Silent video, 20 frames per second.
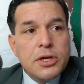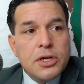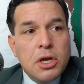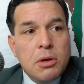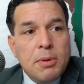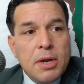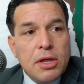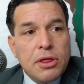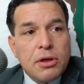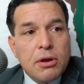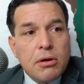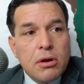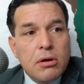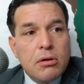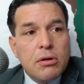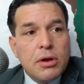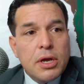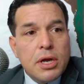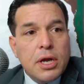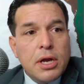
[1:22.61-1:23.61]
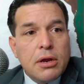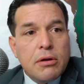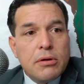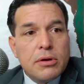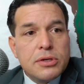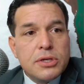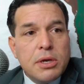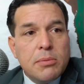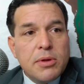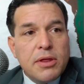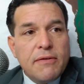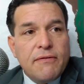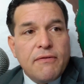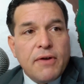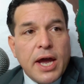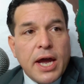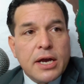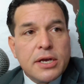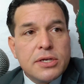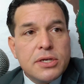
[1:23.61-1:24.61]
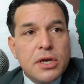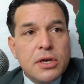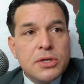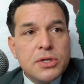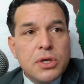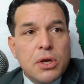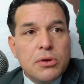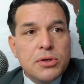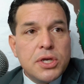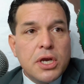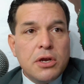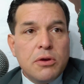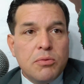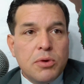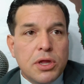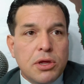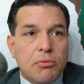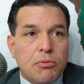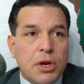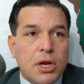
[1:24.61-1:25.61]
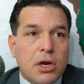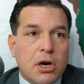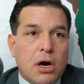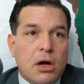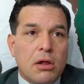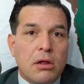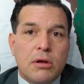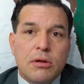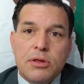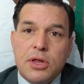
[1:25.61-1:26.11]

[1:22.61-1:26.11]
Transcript: To be thorough, here are some of the facts associated with the recall